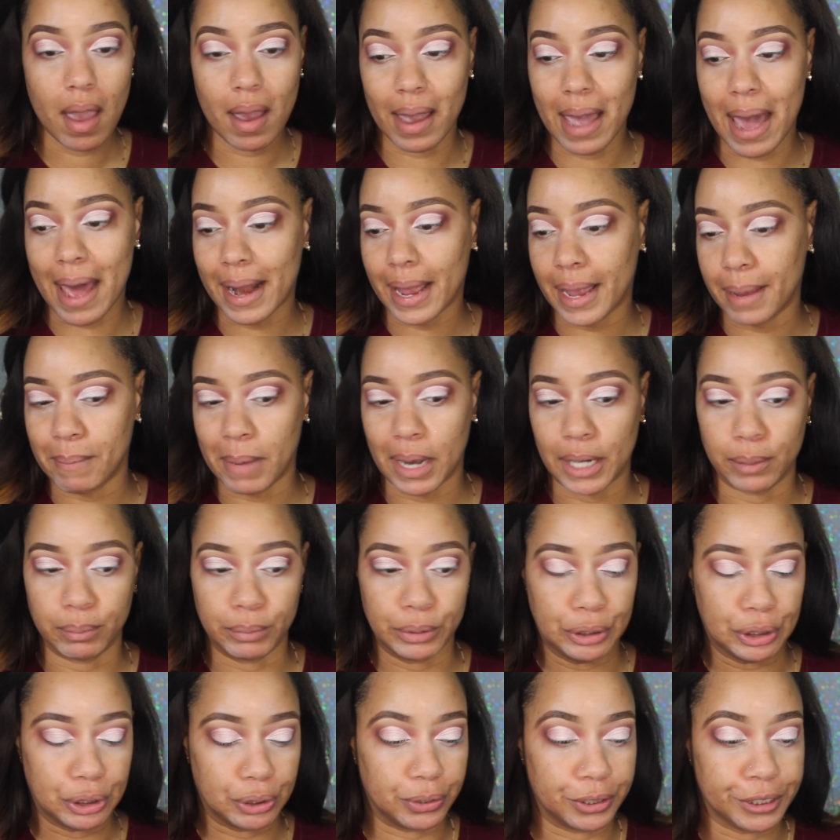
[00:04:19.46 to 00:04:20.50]
Gotta get my
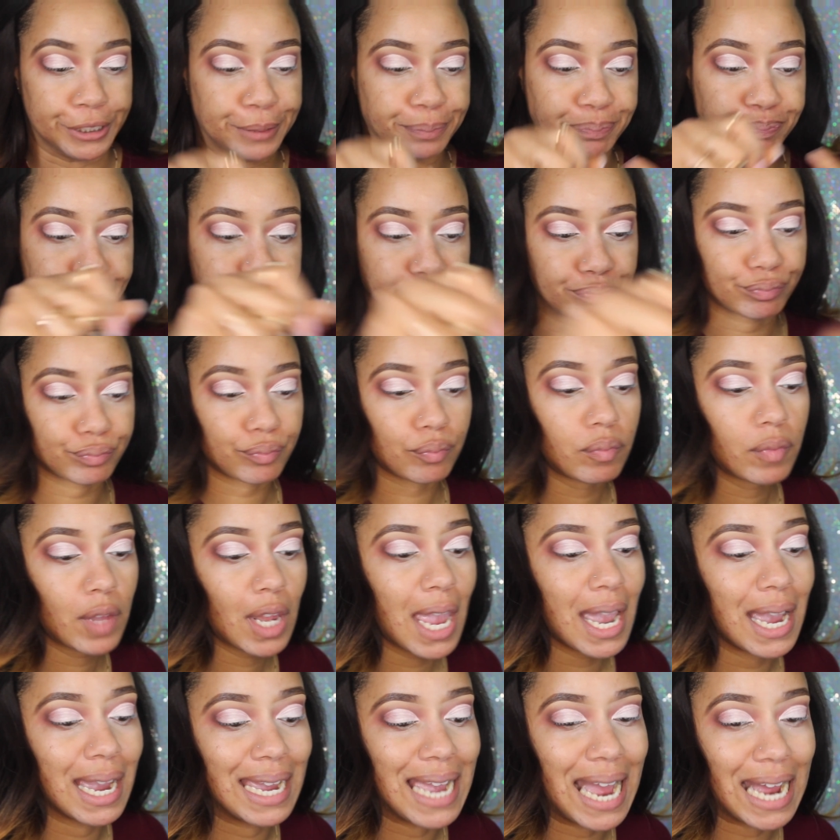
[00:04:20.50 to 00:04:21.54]
kombucha on.
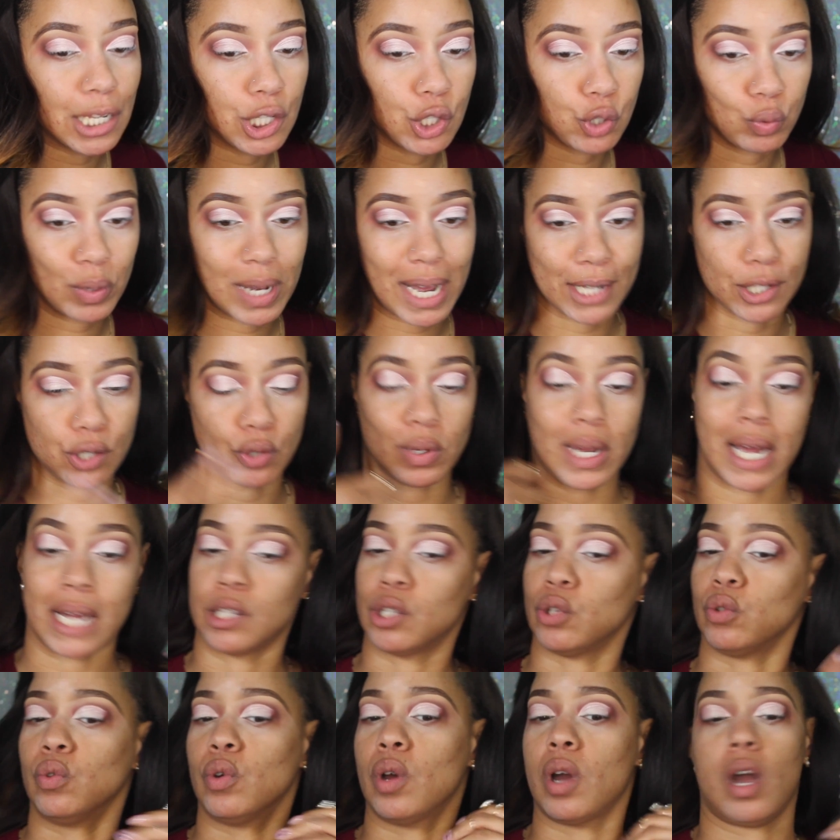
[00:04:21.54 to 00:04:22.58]
Got
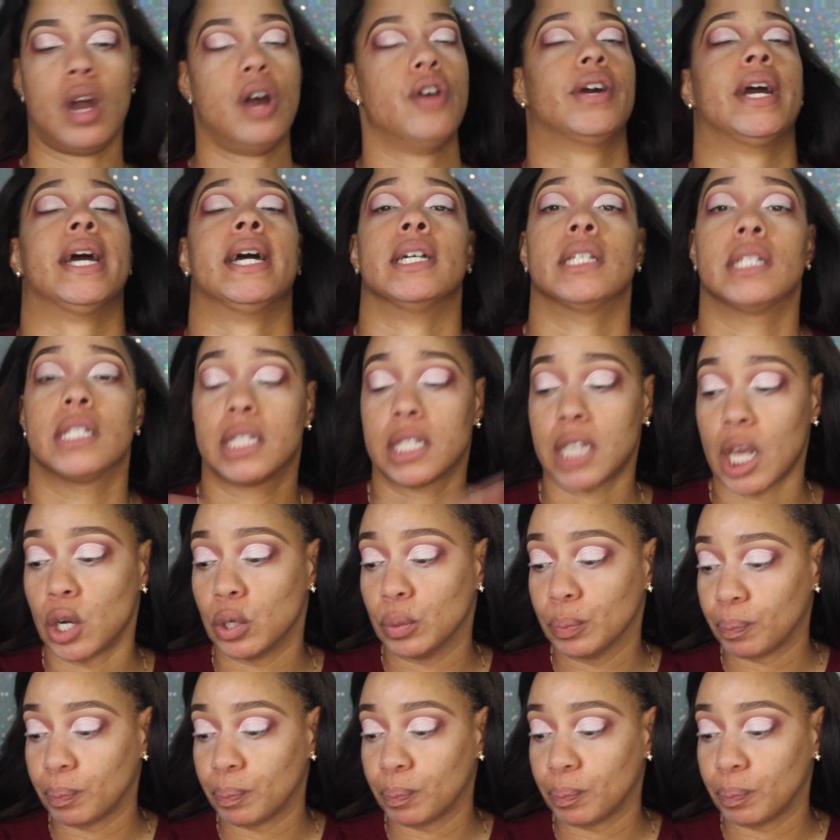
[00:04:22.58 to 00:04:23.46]
to. Okay, so